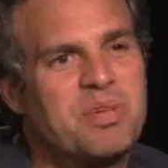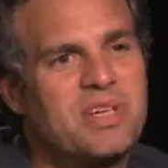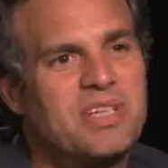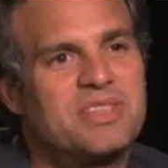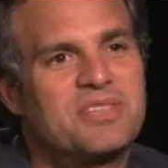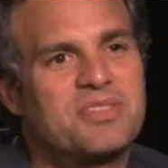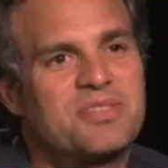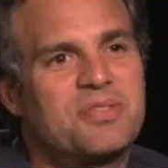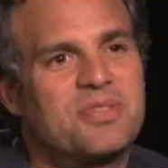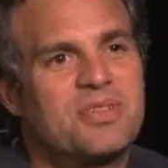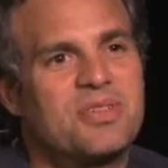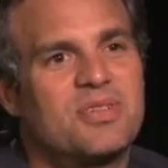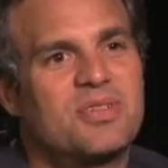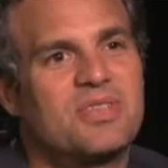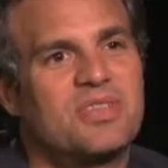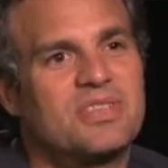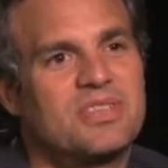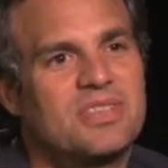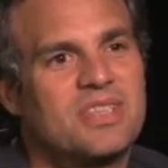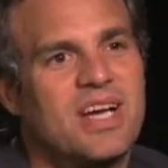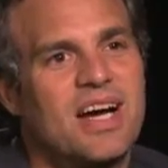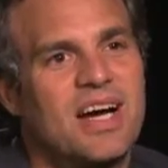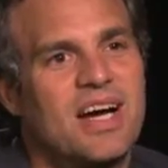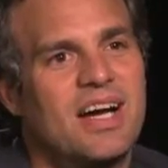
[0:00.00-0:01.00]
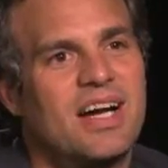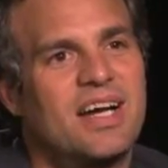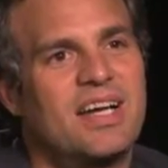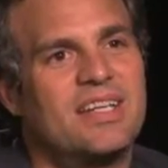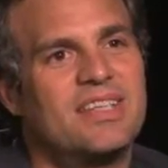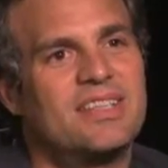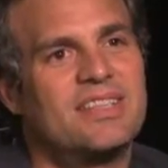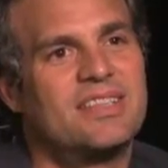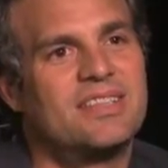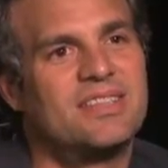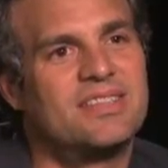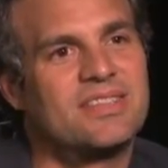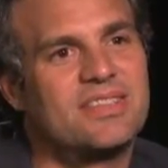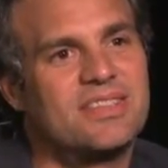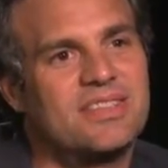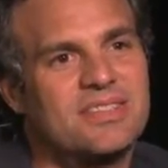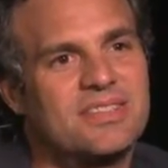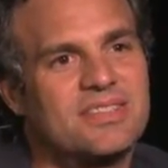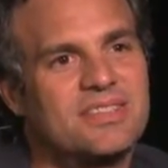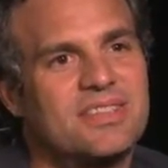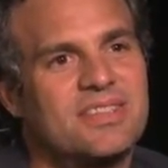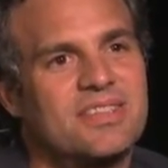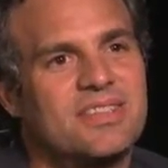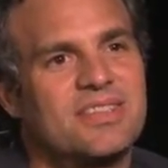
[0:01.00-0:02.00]
peaceful, he's kind, he's
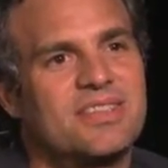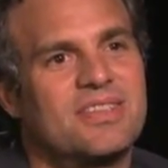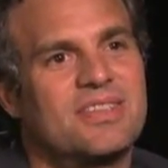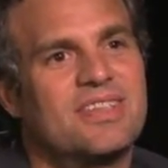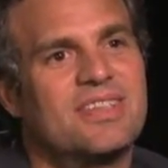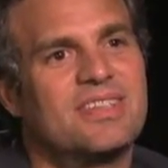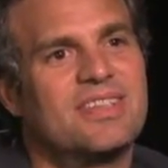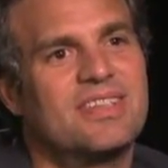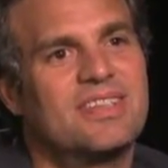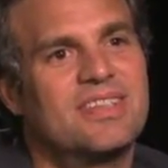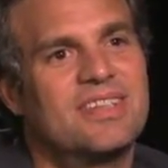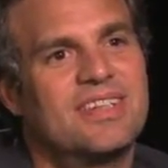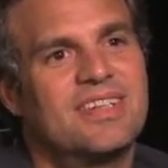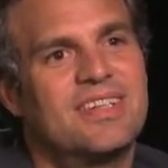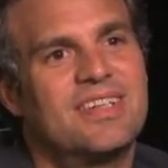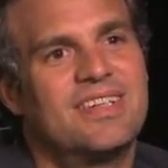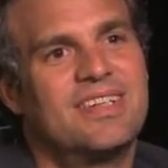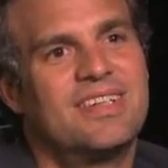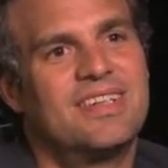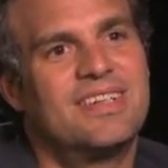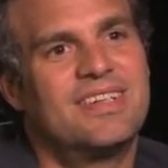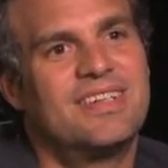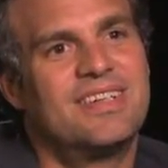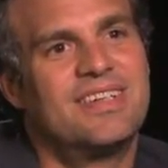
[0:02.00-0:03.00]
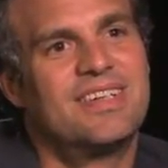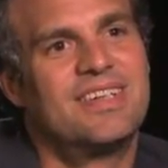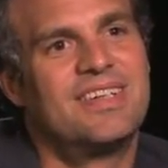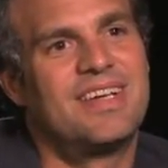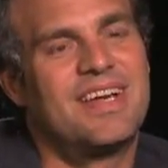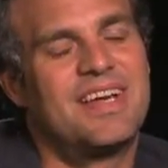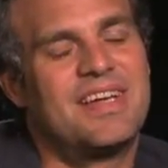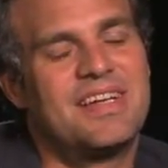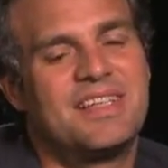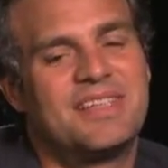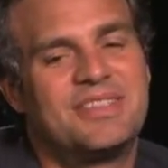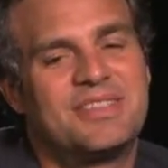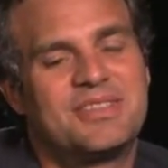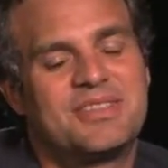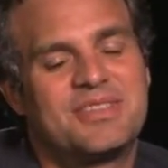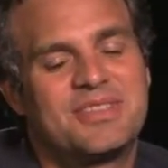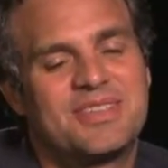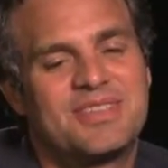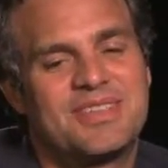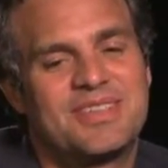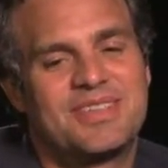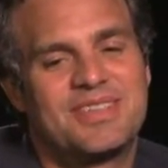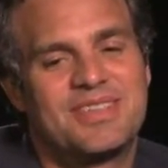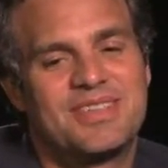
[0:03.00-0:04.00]
considerate, and he
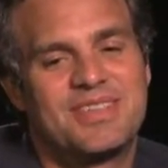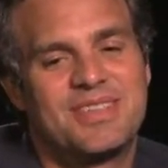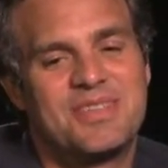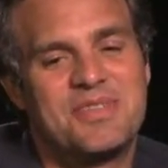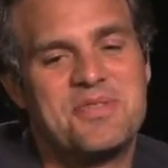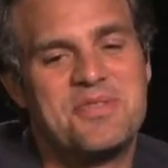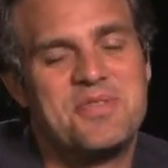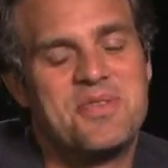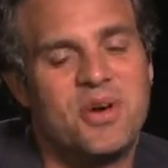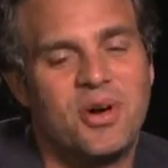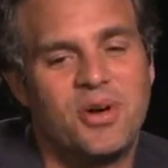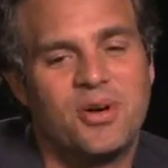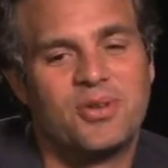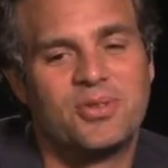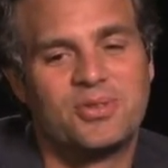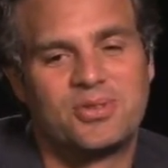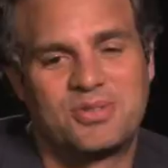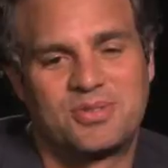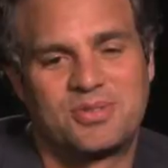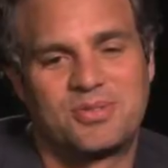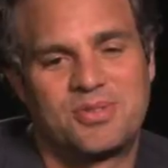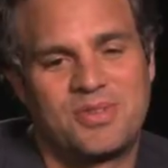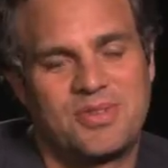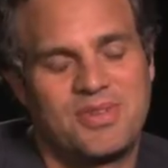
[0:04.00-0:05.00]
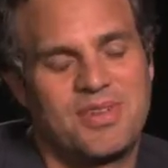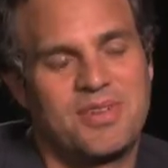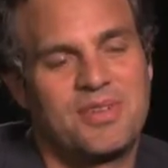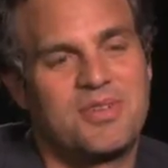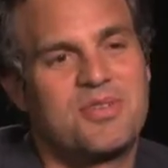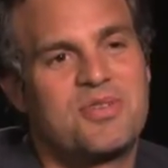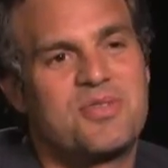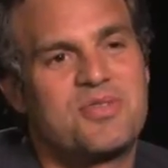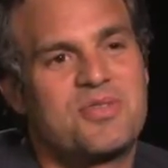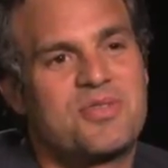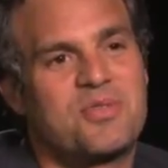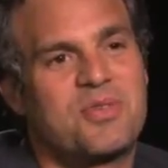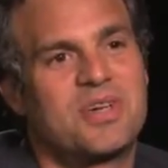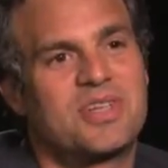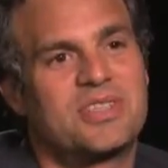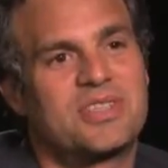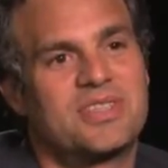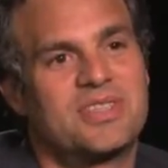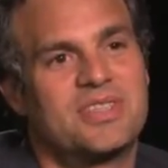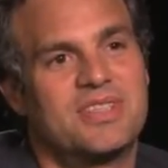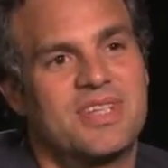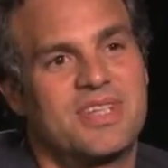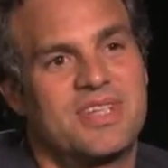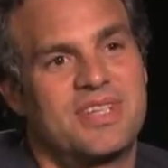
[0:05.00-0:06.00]
knows the
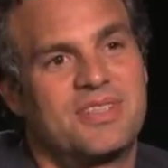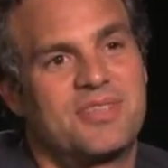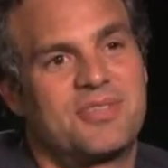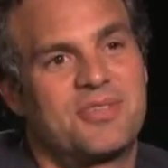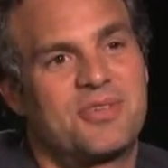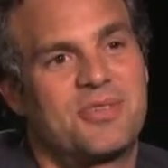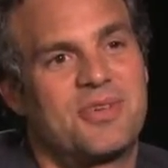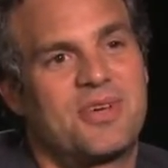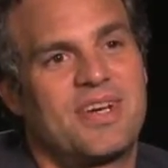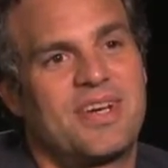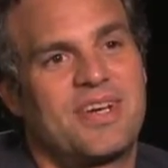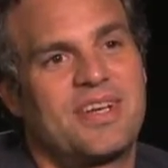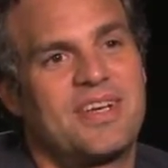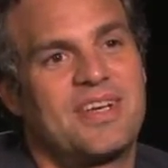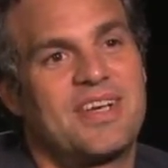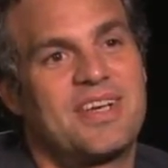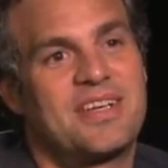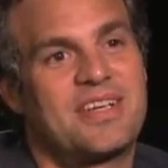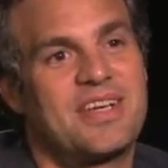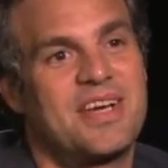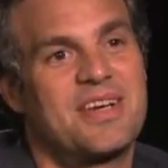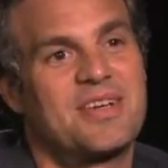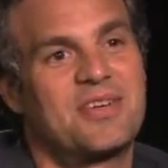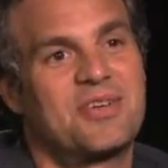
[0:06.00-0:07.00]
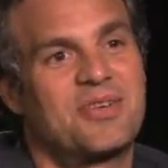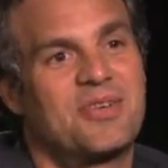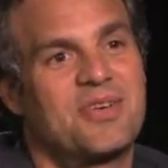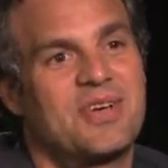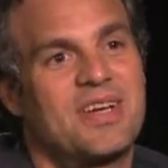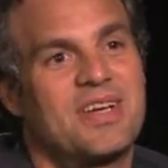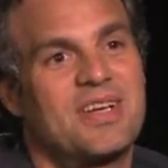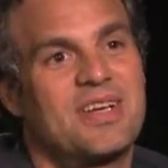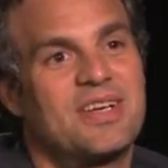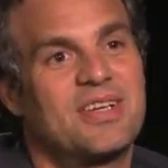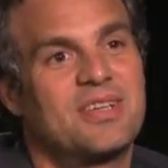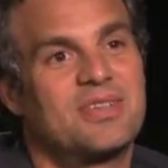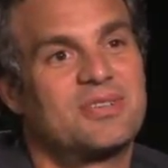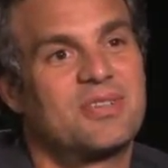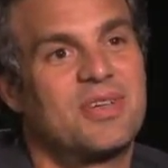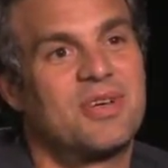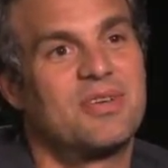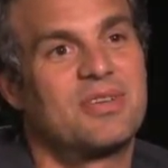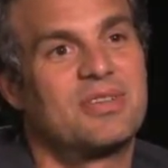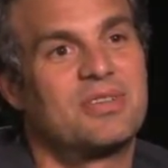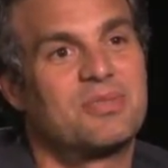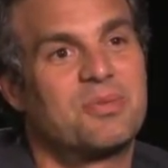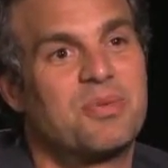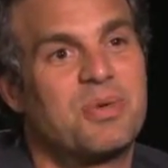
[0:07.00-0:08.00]
destruction that he's created and can create and is
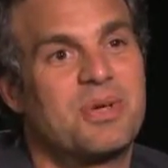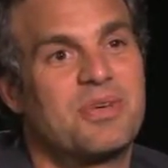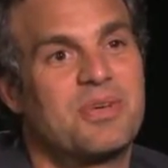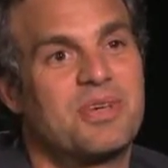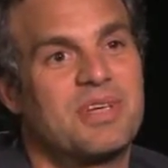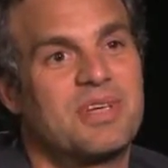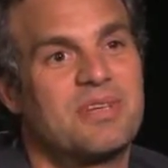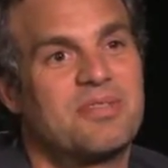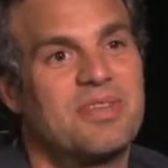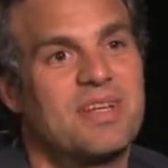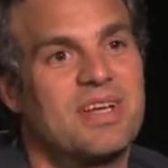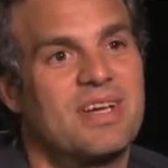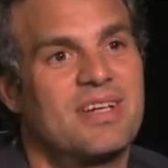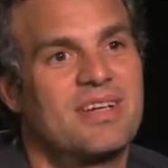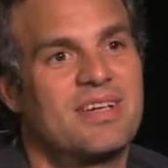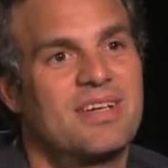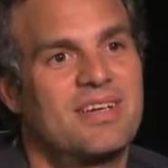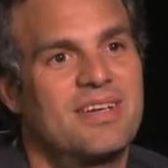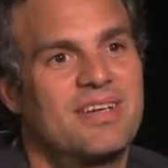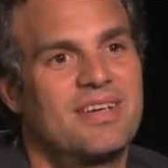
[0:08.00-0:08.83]
always weary of that.